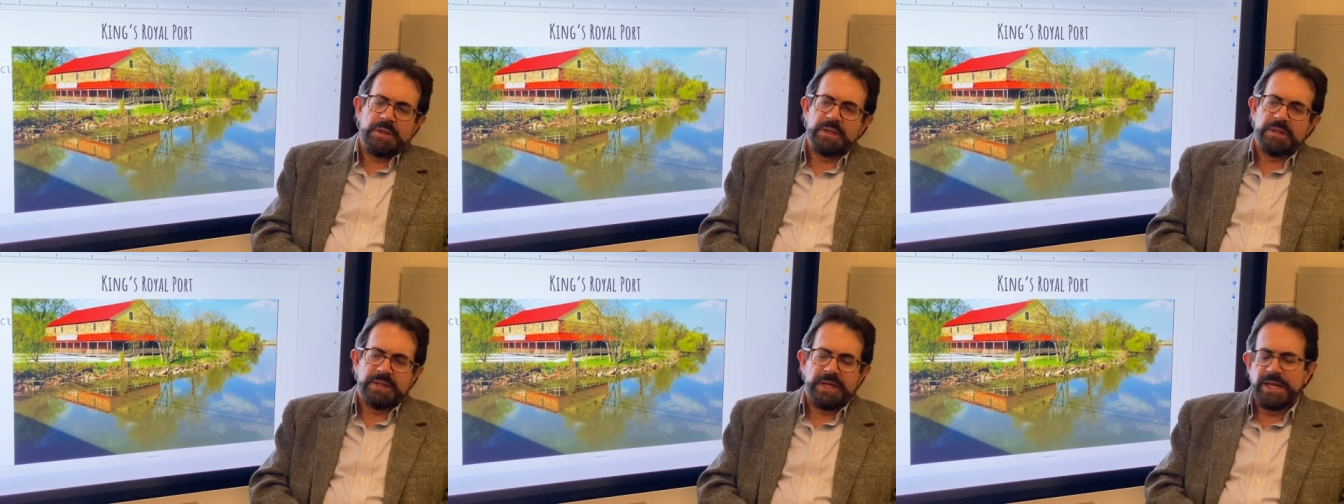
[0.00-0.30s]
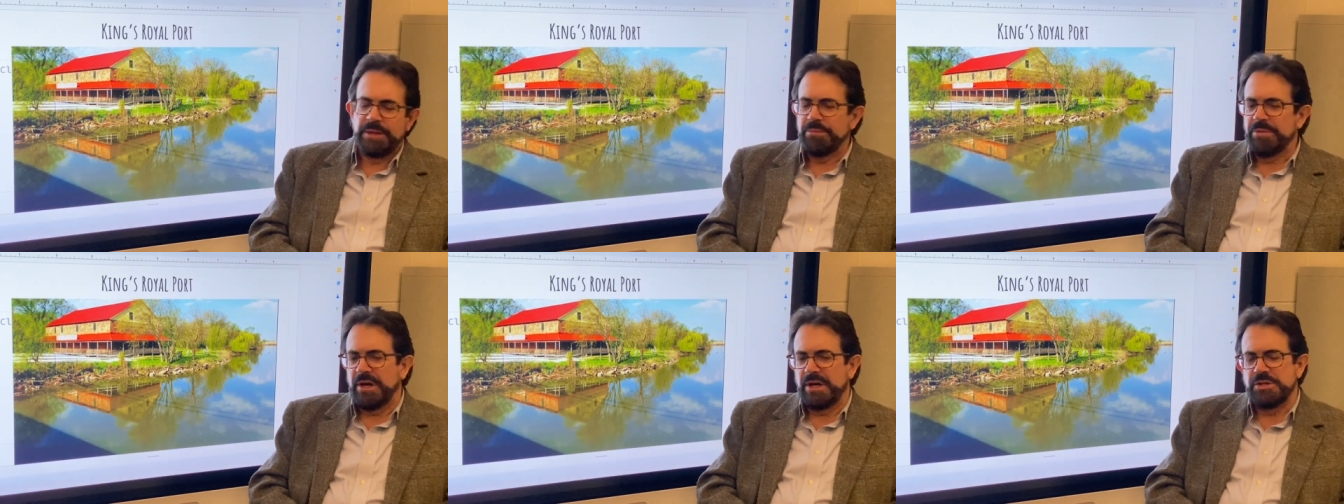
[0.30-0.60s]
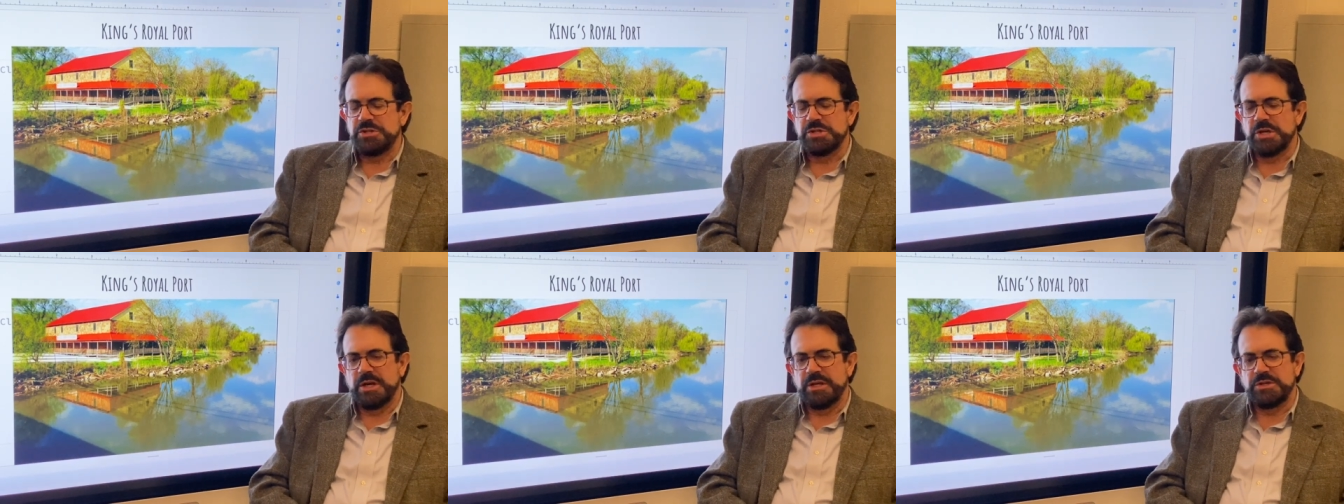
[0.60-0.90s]
led by
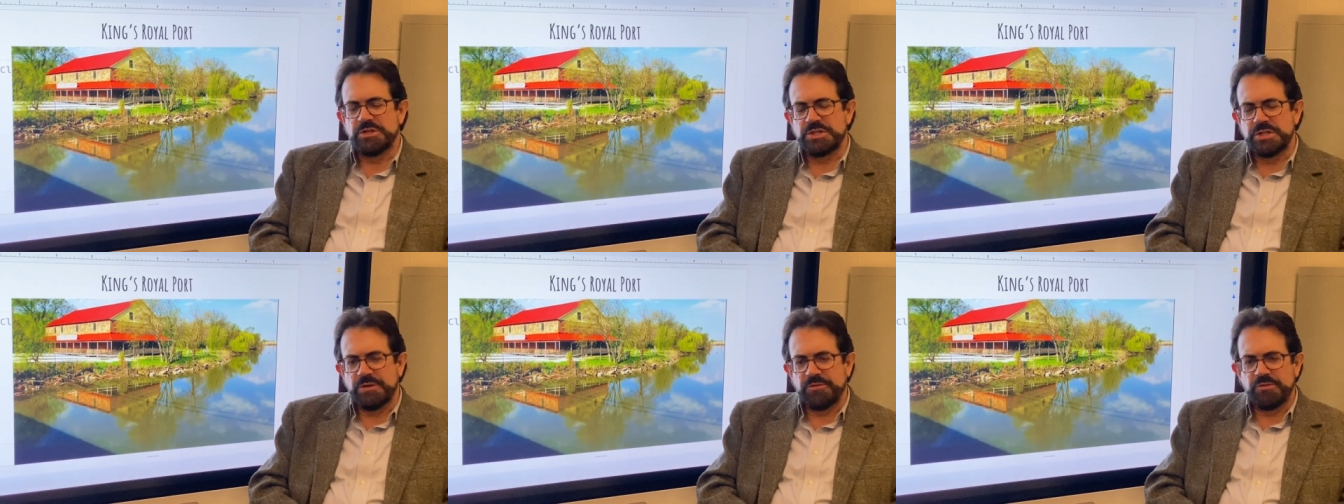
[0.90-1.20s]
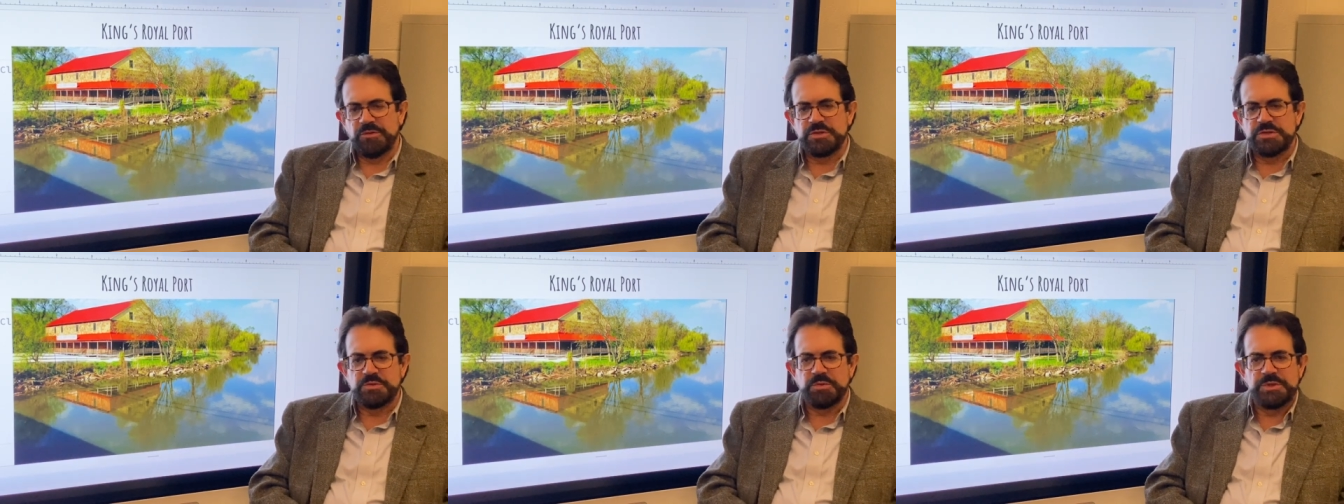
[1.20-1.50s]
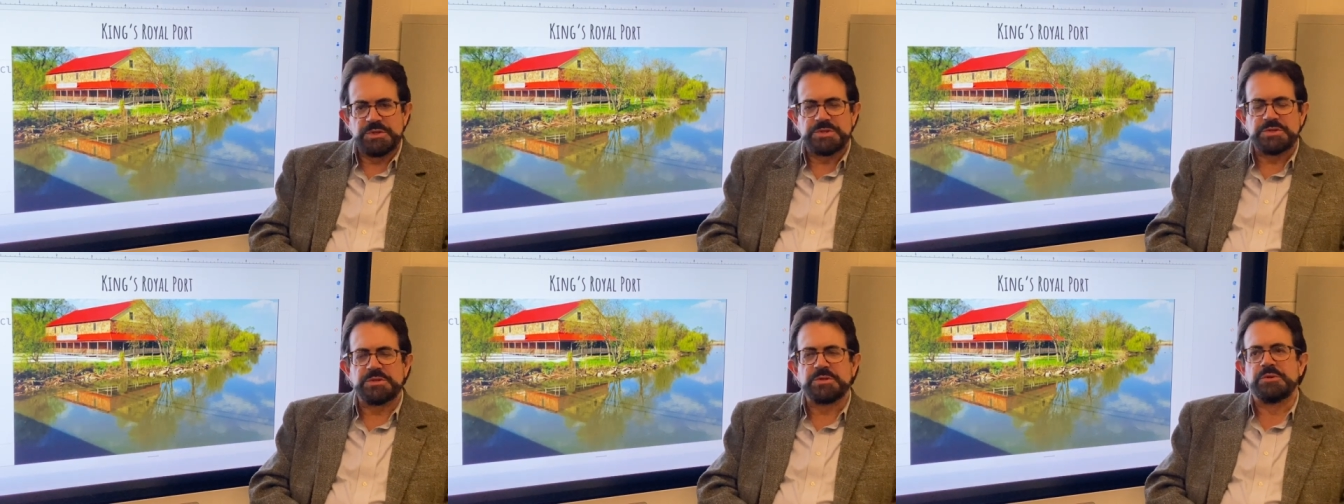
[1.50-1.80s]
John Chivers
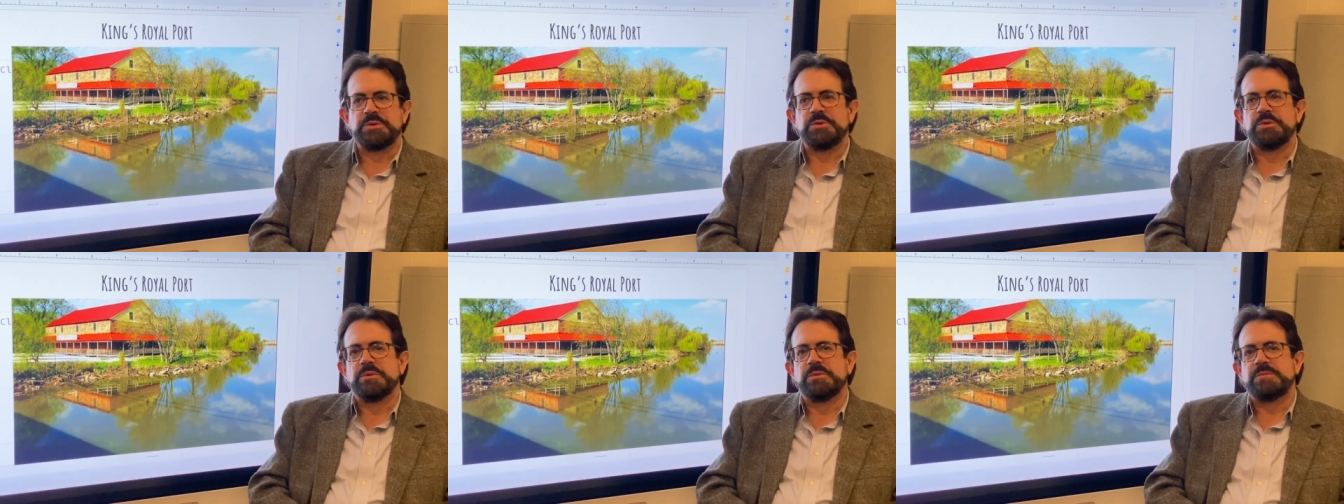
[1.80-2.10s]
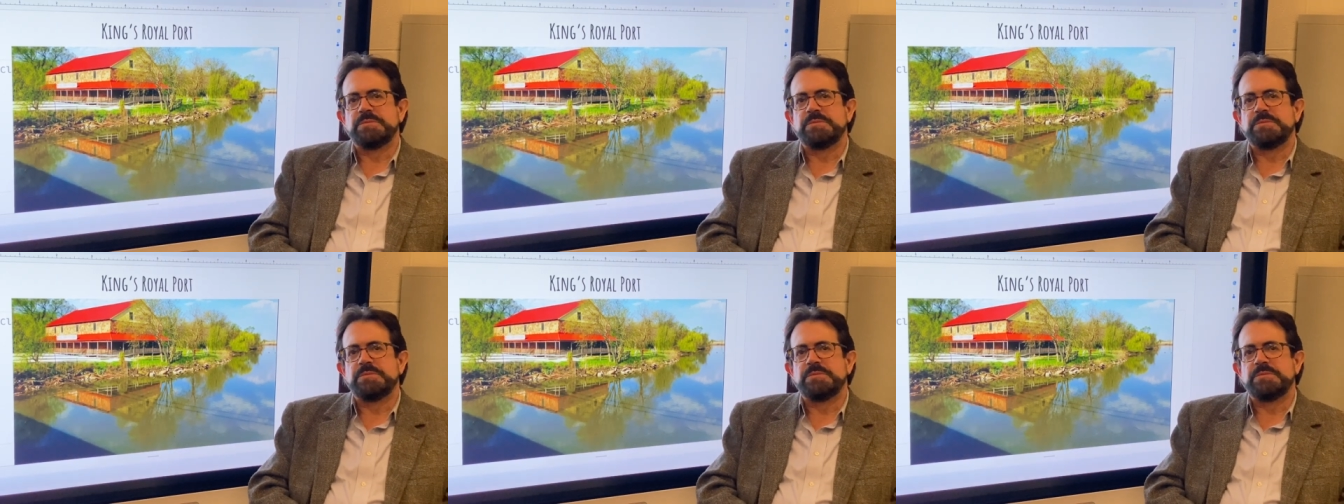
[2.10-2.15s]
was to